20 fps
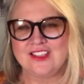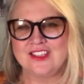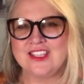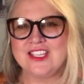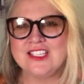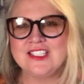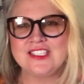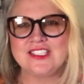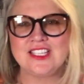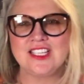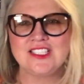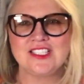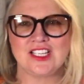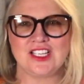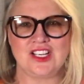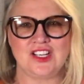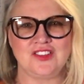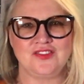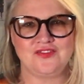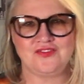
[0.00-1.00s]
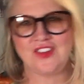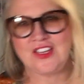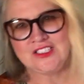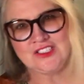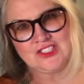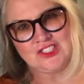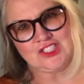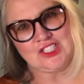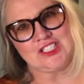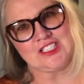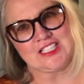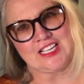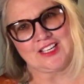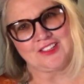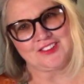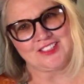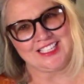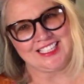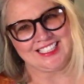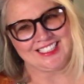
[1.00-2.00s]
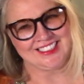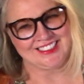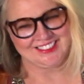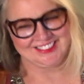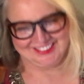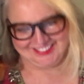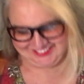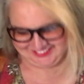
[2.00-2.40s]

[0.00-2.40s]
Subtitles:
There's an adventure down here.